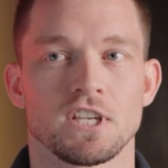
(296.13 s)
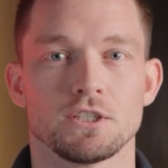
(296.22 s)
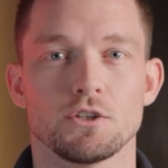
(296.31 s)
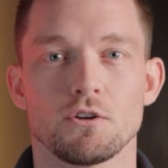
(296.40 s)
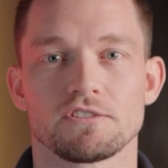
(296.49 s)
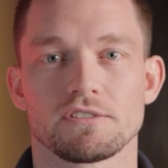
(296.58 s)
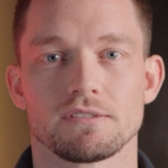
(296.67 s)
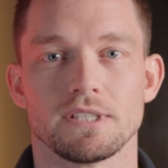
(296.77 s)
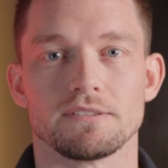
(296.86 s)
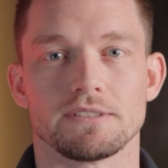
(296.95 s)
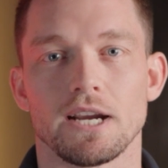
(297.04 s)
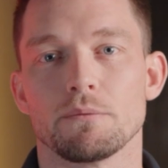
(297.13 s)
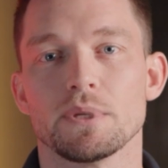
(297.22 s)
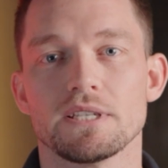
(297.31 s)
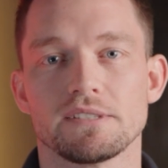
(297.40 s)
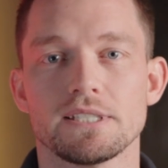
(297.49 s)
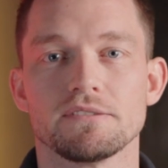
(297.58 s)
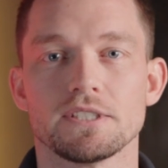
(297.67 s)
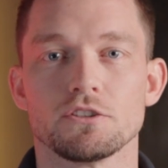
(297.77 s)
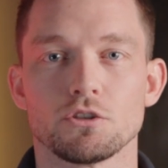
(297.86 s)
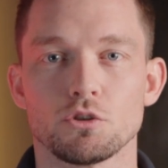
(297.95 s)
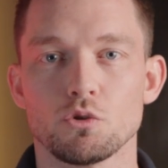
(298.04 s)
it's not going to be as easy
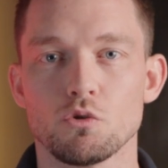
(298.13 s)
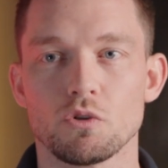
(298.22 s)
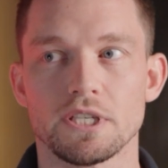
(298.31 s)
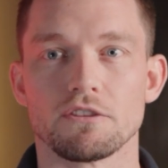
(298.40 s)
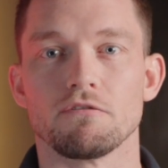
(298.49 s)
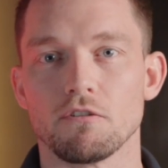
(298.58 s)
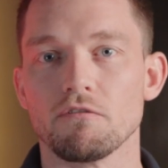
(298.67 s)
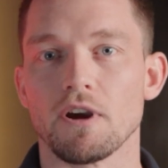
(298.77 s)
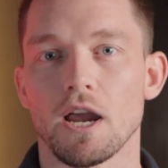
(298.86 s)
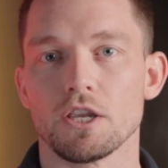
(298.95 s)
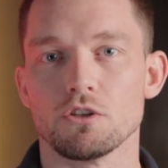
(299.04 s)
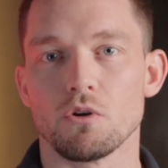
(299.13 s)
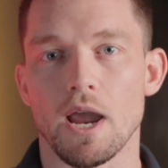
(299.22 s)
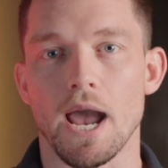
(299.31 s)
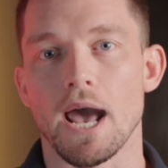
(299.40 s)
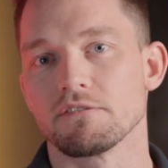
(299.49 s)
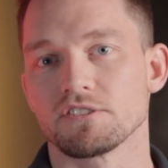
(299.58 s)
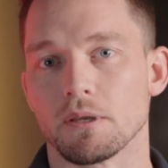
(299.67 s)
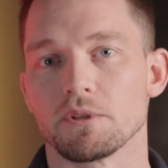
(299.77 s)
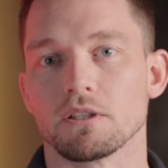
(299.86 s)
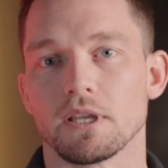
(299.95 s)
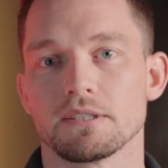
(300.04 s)
to get the full value out of
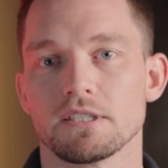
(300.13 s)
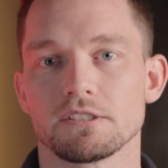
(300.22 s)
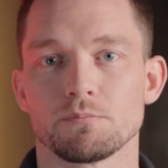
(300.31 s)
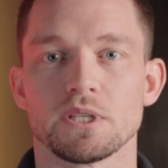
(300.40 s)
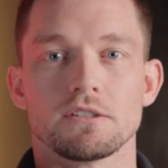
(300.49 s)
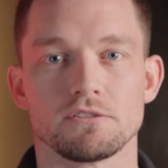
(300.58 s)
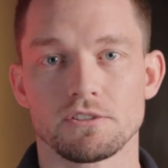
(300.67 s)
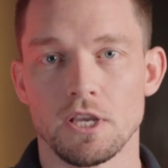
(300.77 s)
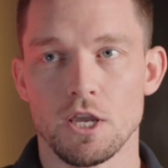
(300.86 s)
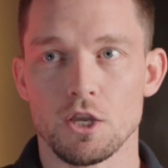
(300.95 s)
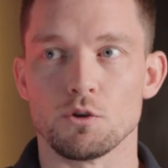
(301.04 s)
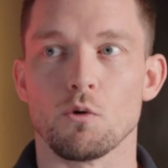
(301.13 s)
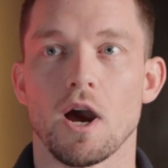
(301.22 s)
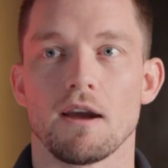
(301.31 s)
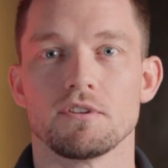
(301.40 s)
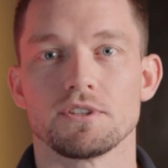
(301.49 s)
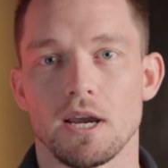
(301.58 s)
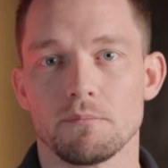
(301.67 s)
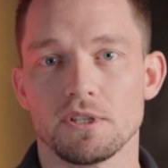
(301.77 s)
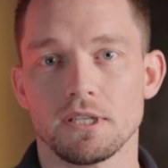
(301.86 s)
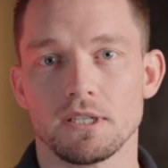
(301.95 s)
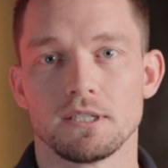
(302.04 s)
something like this because you won't have the time
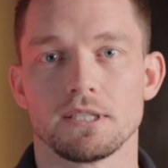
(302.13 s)
to